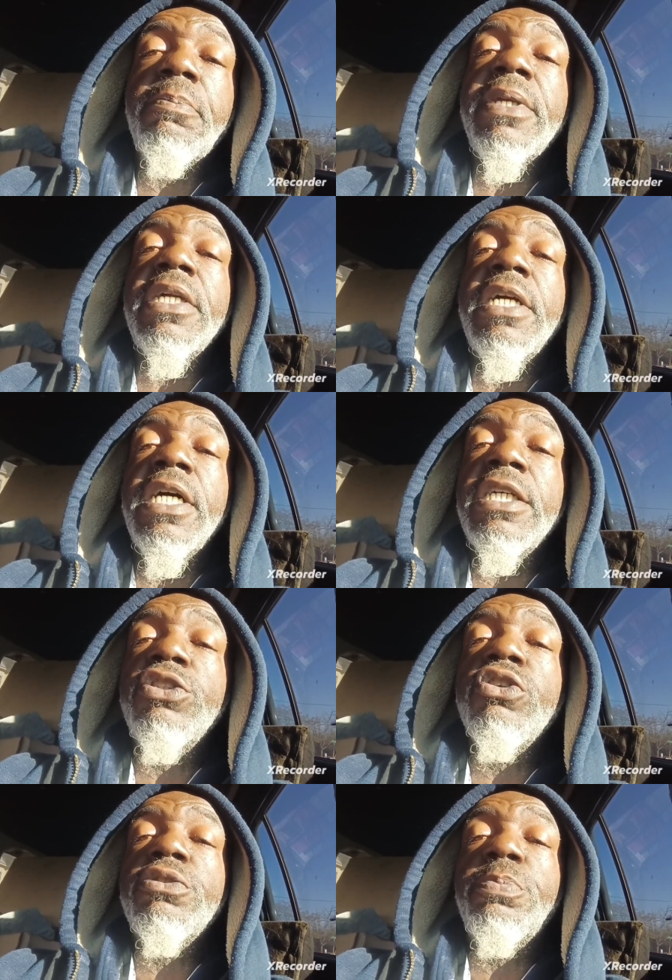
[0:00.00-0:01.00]

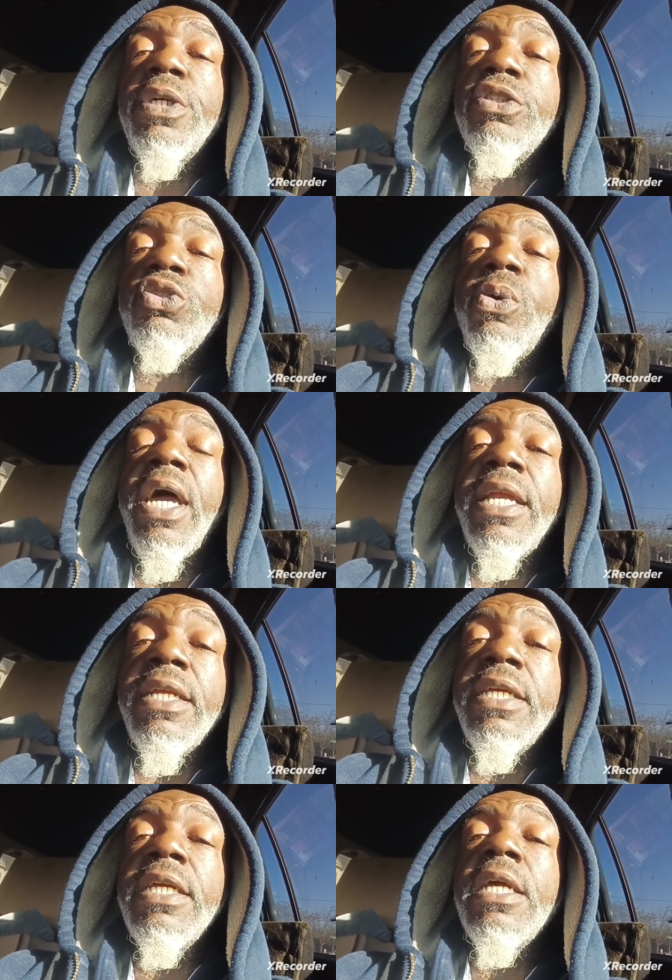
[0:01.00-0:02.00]
because your
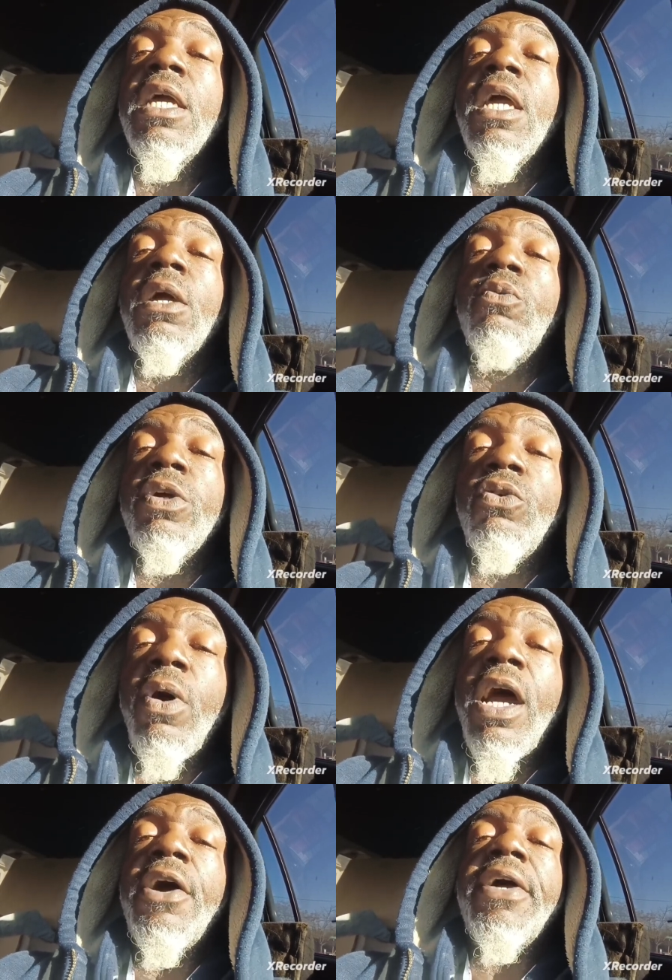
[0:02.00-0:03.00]
spirituality
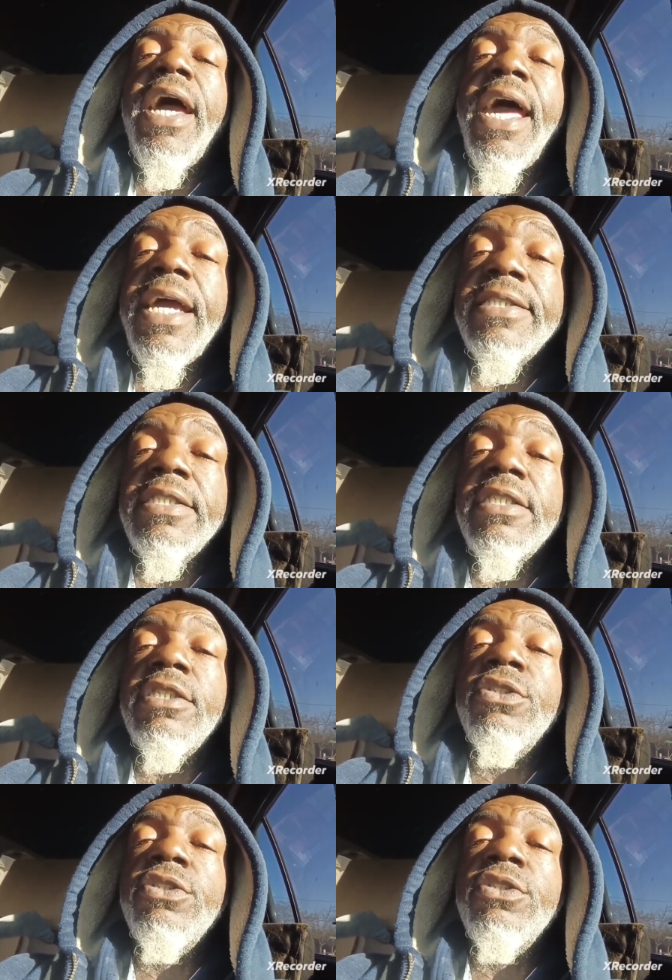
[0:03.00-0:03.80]
require action.